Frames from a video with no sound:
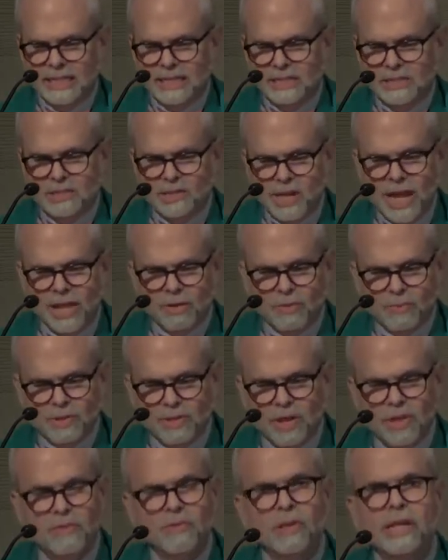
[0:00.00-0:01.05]
together with
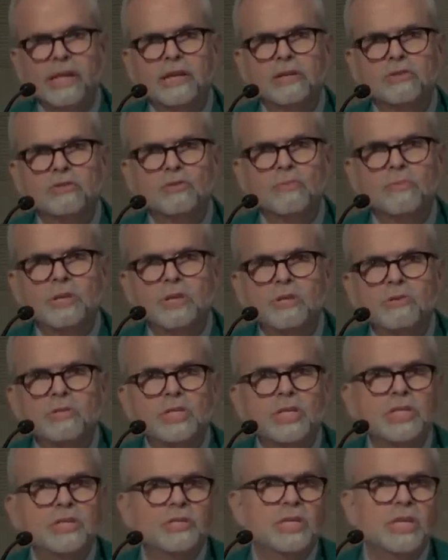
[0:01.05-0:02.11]
other leaders from the
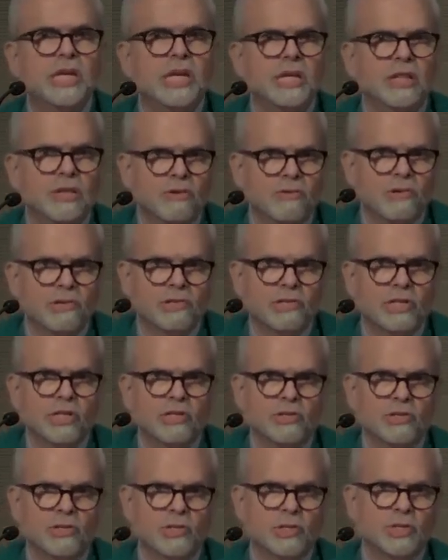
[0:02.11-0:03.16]
UCC and the Christian
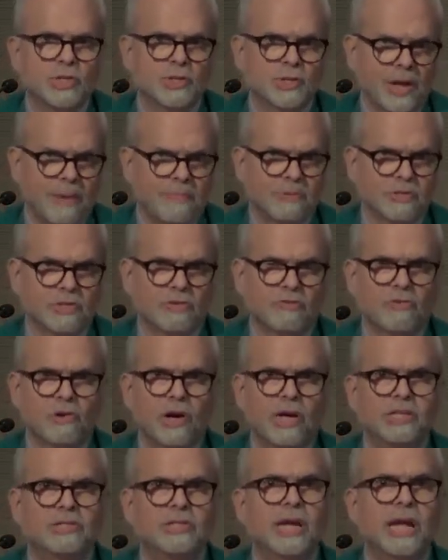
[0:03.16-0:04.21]
Church Disciples of
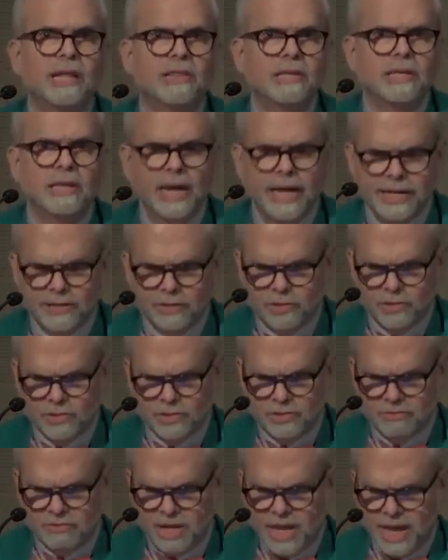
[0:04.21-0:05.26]
Christ and the United
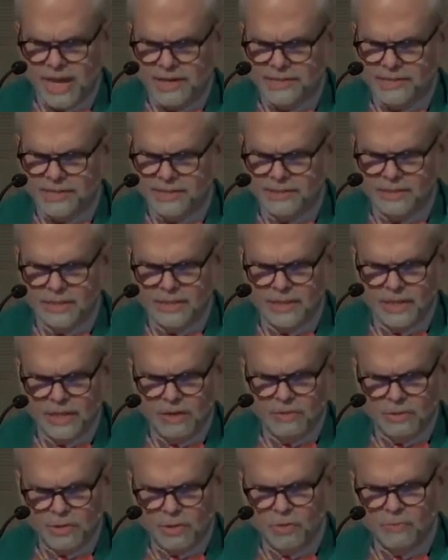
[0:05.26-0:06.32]
Church of Canada,
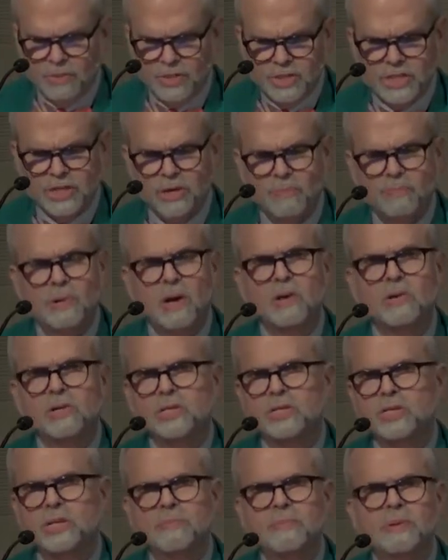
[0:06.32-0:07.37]
with whom we share a
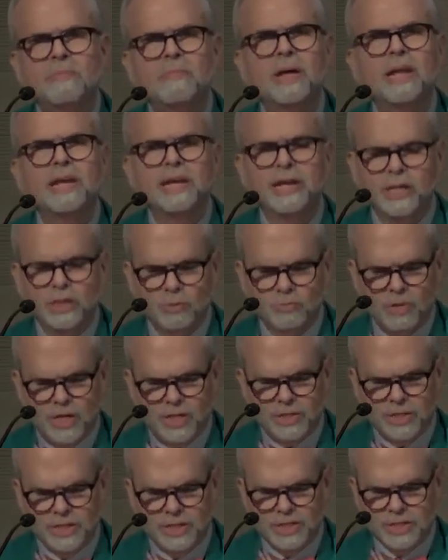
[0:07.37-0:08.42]
partnership in many
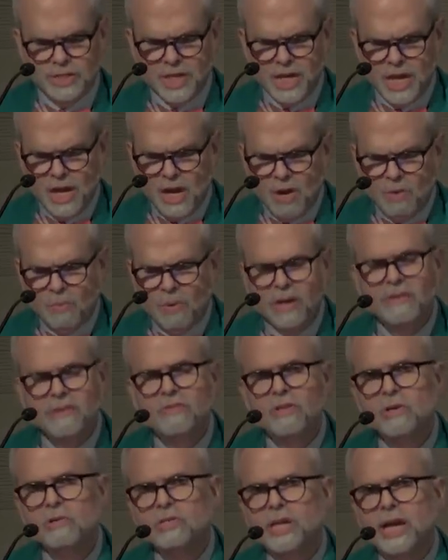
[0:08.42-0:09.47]
expressions. One of
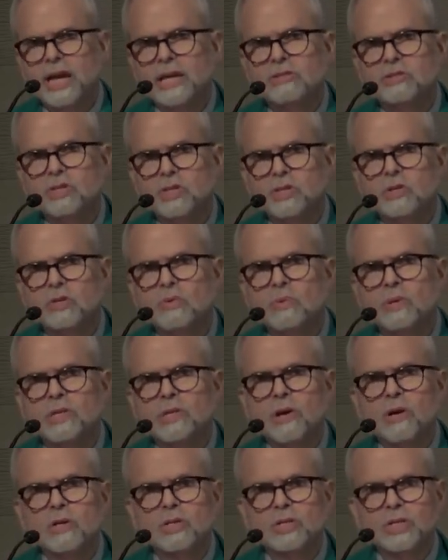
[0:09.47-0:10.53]
those has to do with
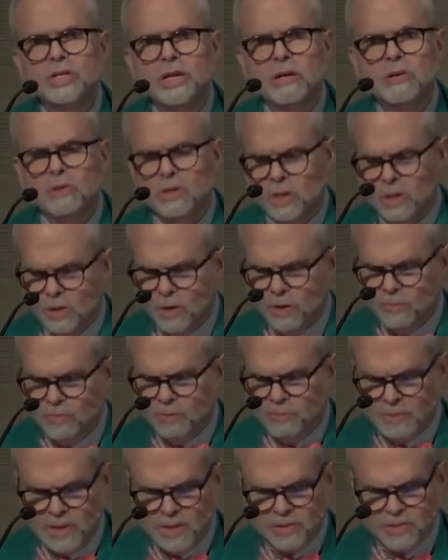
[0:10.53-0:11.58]
our shared global
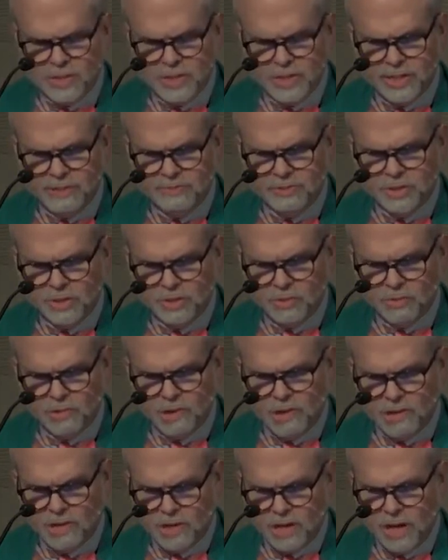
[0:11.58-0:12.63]
partnerships through
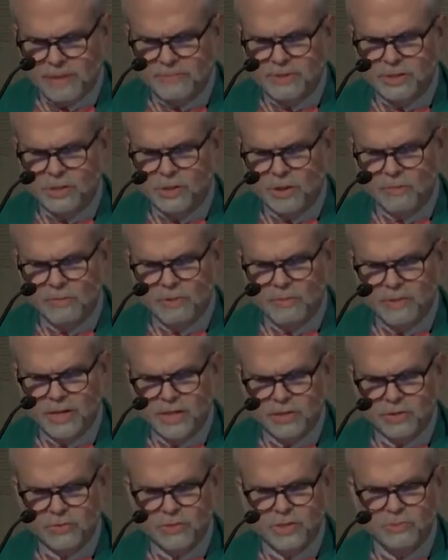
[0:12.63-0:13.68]
our Common Global
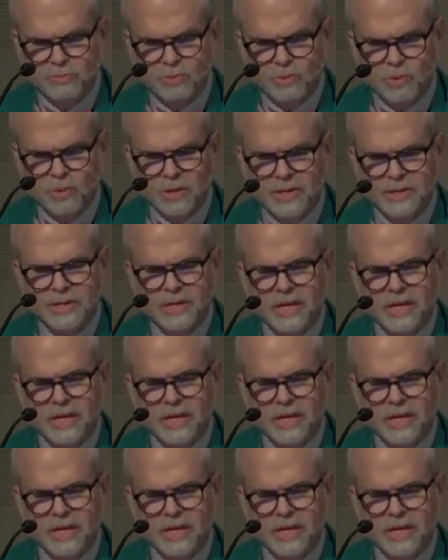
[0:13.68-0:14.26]
Ministries Board.